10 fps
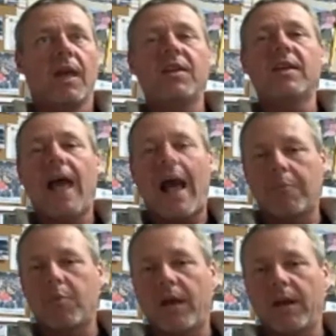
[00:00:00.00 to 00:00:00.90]
I think the
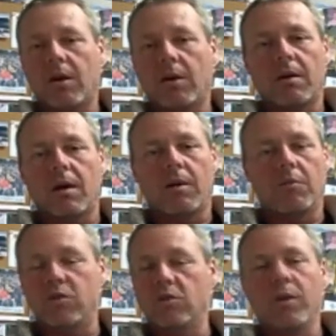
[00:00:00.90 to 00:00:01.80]
operator
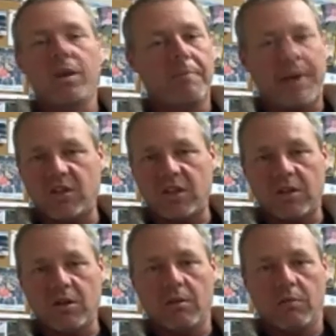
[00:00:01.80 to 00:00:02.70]
was doing the best
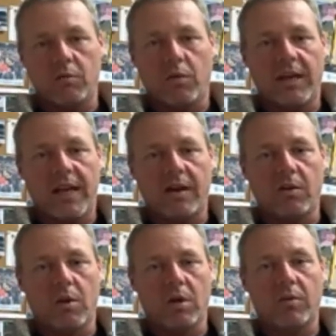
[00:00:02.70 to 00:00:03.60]
he could with what he
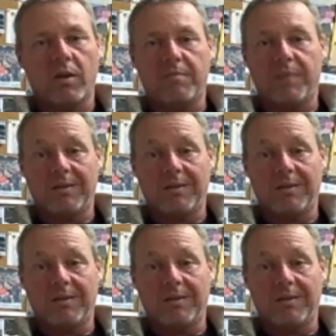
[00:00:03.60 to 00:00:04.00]
had to work with,